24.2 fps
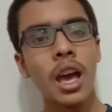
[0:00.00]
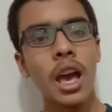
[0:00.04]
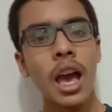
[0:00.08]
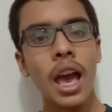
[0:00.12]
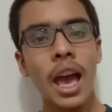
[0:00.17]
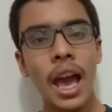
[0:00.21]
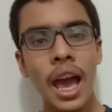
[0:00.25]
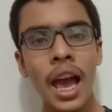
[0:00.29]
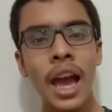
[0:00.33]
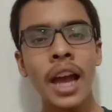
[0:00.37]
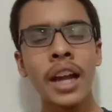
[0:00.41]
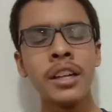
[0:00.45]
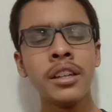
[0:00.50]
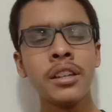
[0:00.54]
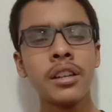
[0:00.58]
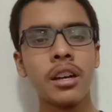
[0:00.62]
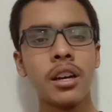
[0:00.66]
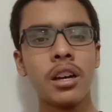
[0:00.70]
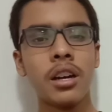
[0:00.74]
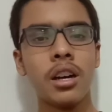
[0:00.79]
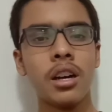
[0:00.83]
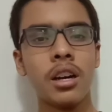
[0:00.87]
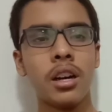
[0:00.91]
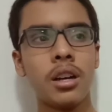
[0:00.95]
And
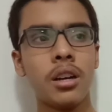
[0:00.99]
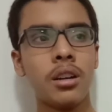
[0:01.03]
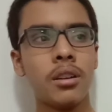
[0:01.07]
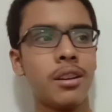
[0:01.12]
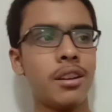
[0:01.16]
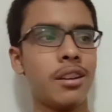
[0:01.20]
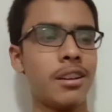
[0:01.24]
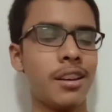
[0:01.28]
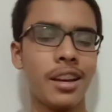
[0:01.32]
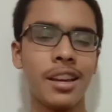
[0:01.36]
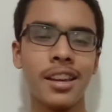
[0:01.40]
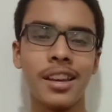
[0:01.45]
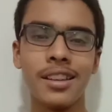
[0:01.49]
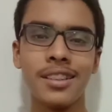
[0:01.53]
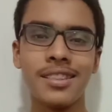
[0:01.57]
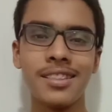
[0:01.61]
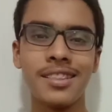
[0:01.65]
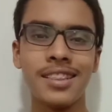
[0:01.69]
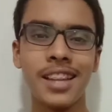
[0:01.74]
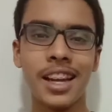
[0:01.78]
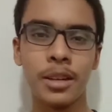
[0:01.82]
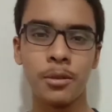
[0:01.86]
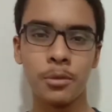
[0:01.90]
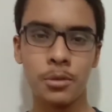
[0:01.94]
I guess
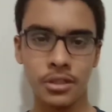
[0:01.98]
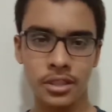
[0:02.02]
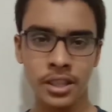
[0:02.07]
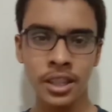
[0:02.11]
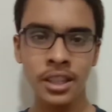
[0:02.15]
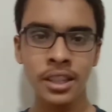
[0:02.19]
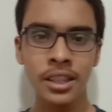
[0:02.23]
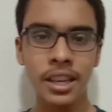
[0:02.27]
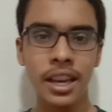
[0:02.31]
that was it.